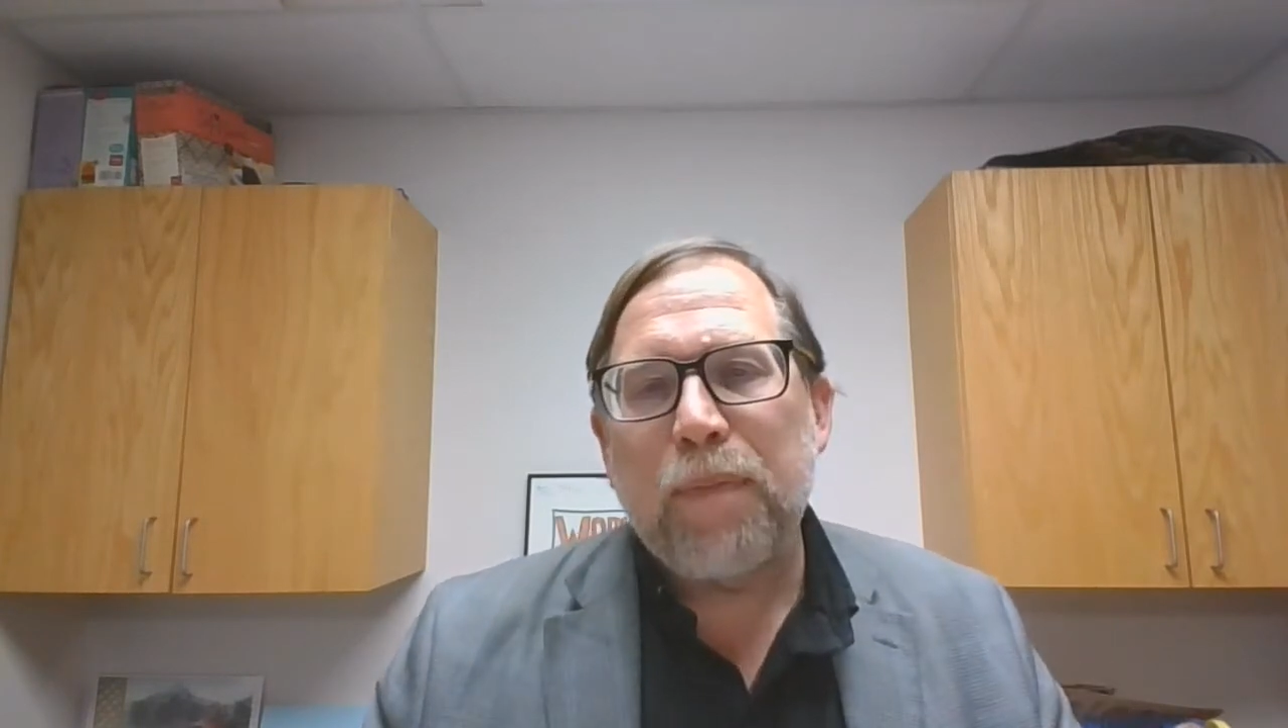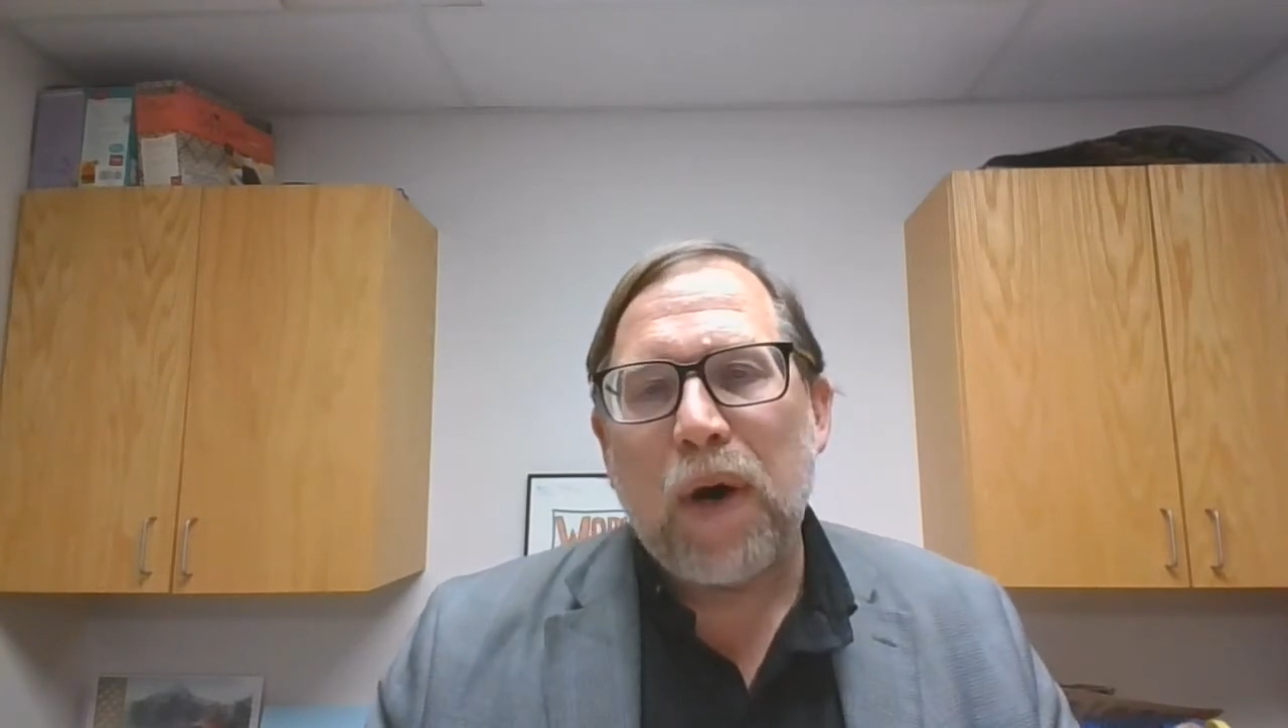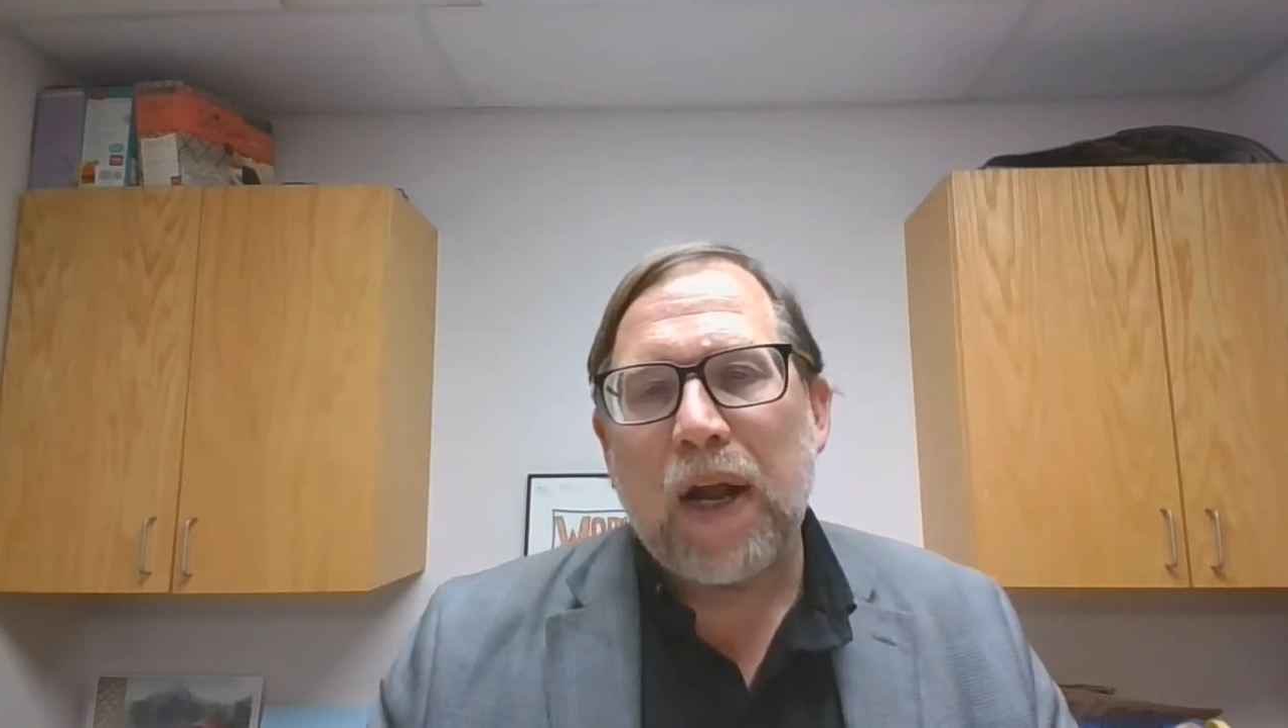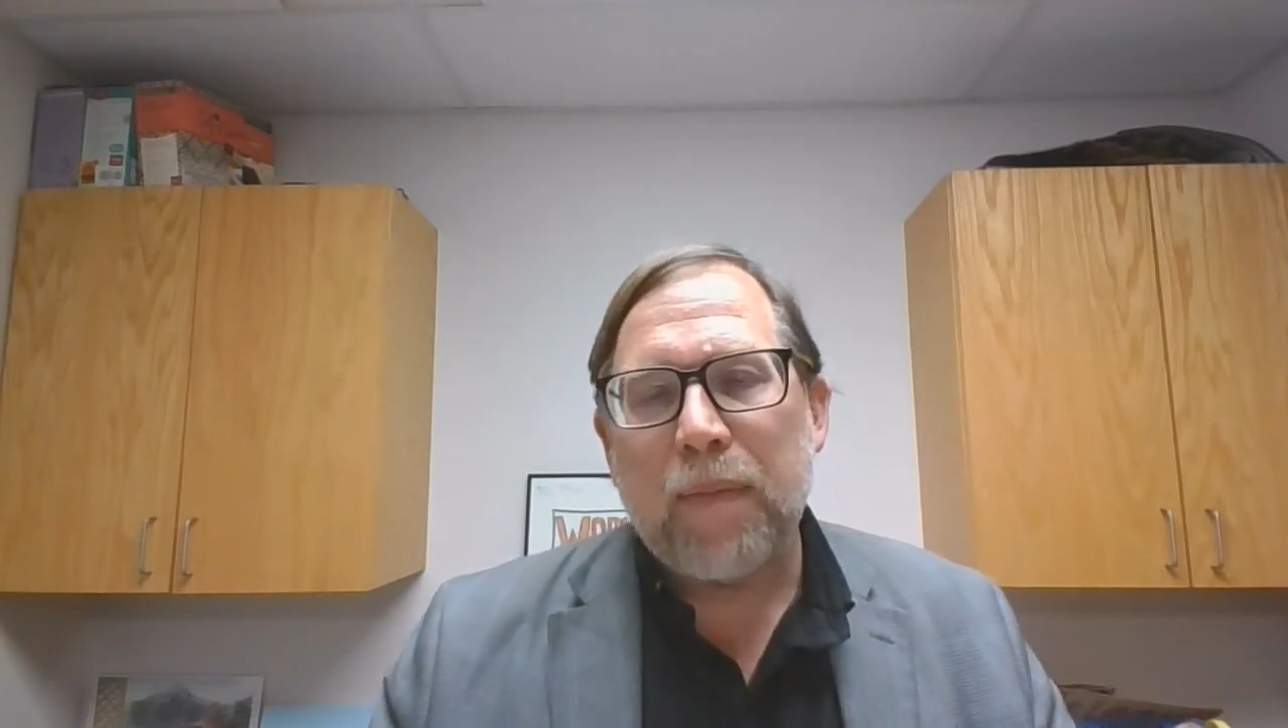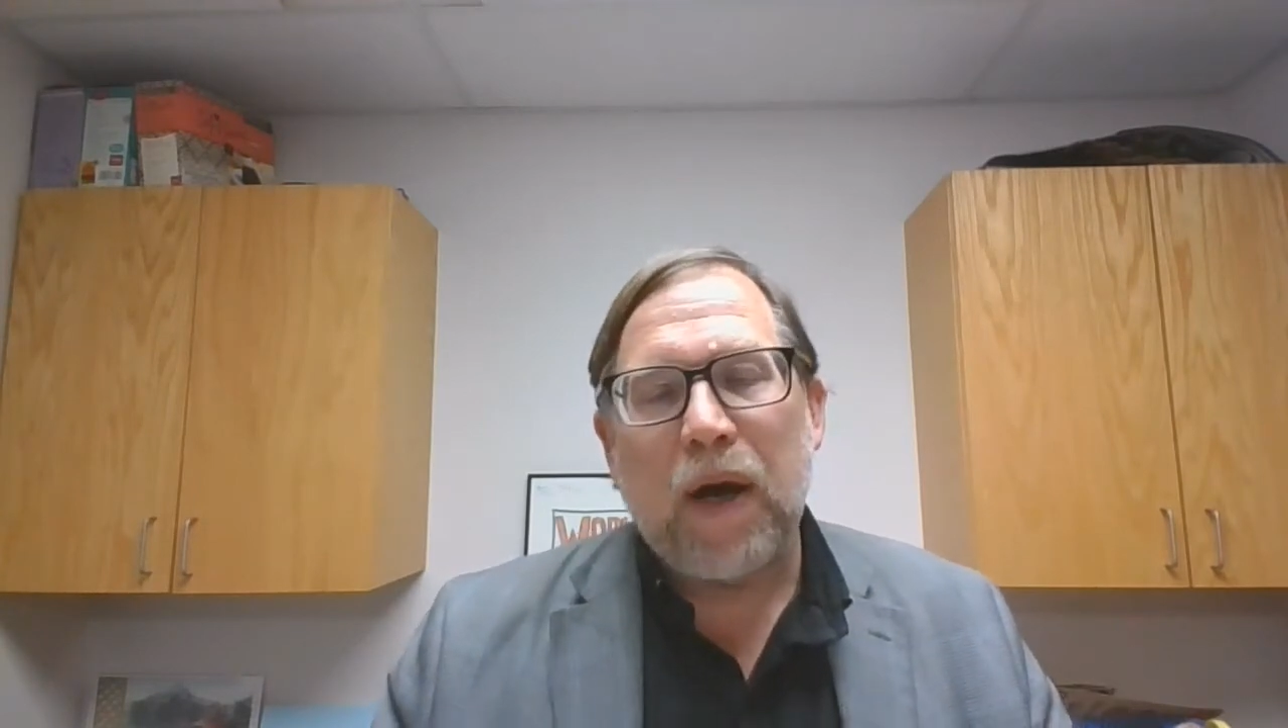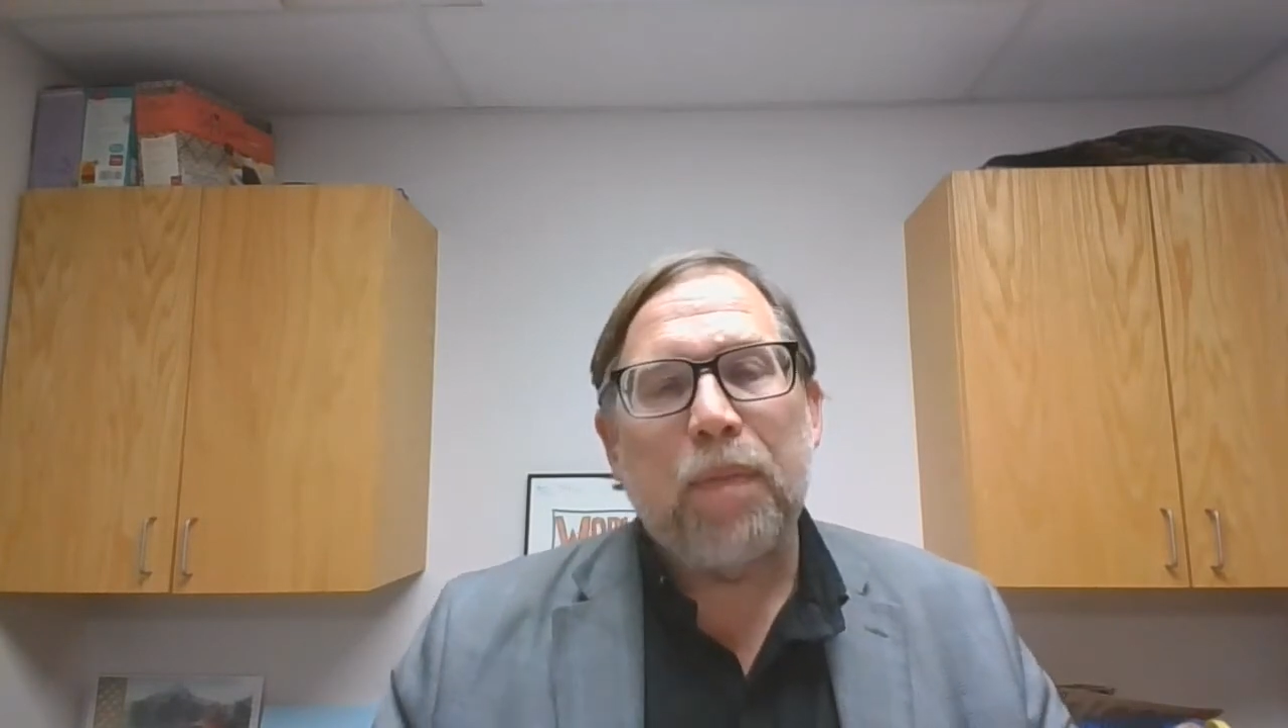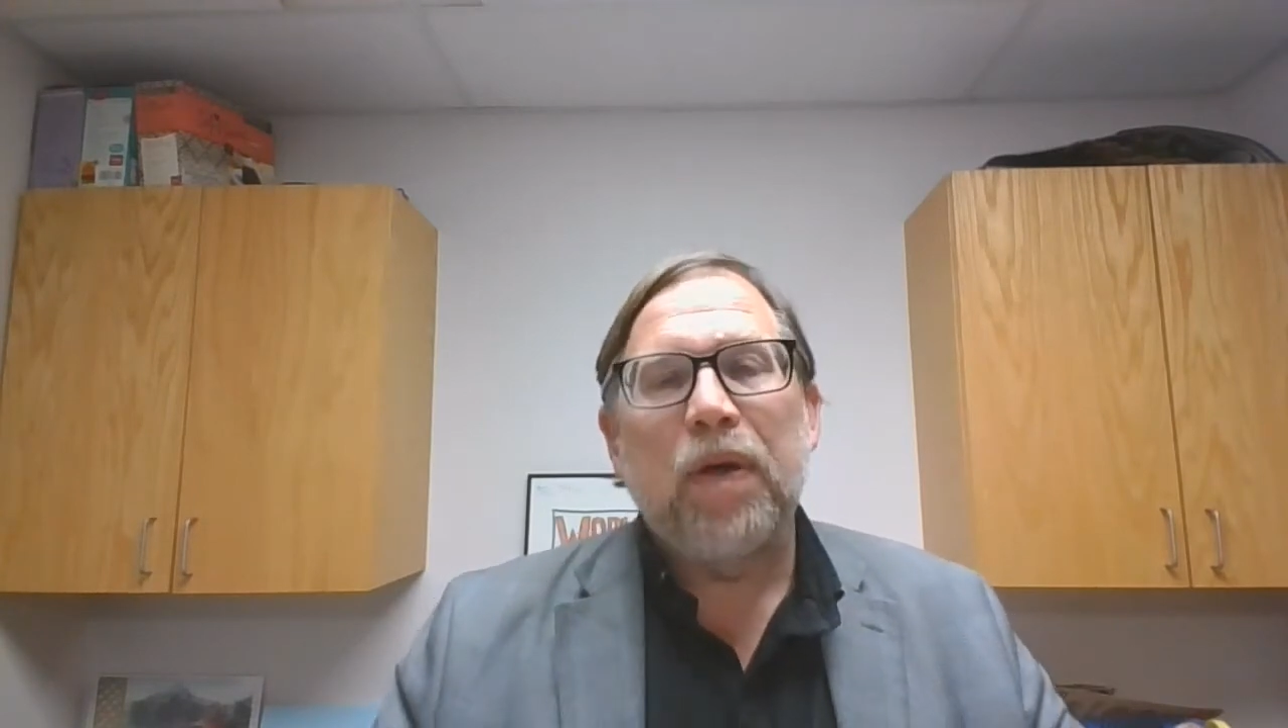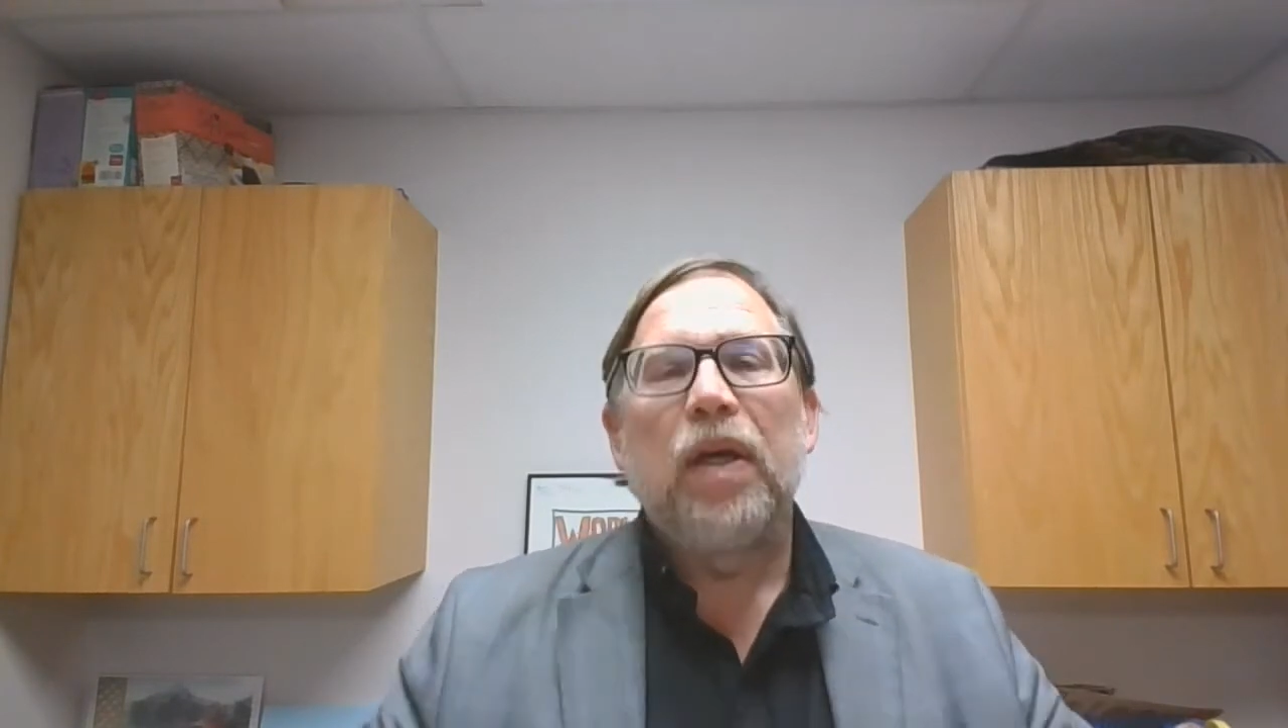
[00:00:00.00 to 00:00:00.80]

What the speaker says: bottom-up.